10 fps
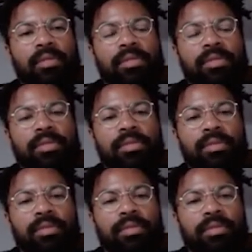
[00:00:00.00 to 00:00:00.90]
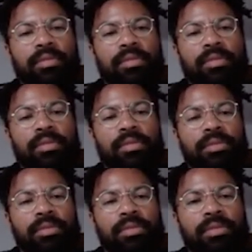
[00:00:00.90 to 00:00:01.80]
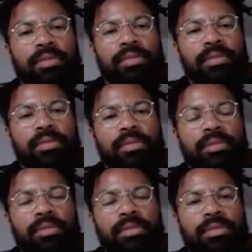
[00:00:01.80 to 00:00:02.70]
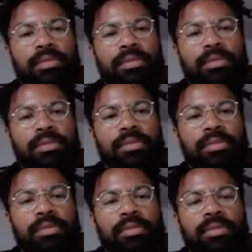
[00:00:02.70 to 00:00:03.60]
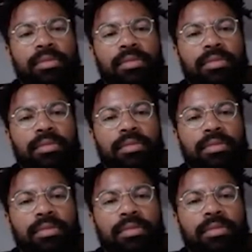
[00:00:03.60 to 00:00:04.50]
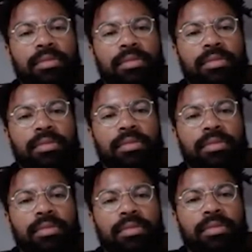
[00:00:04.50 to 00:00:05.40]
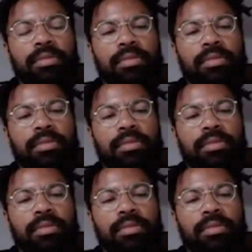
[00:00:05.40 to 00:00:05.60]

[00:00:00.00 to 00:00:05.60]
No words are spoken by the person on screen.